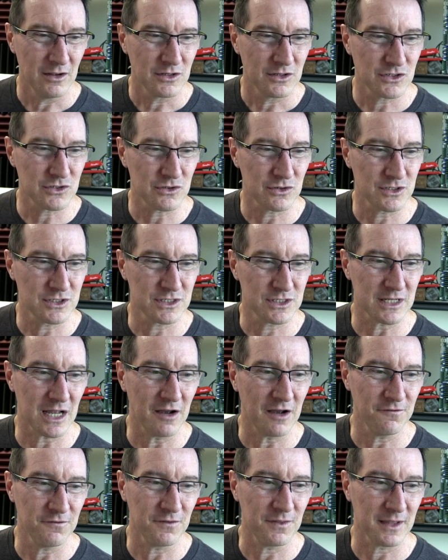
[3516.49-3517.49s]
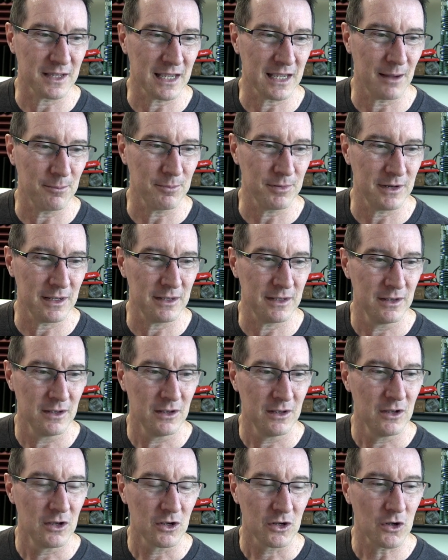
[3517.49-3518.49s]
sort of stuff, and the company
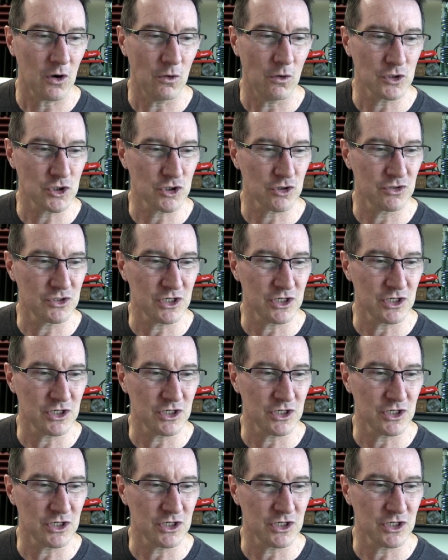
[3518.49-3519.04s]
culture.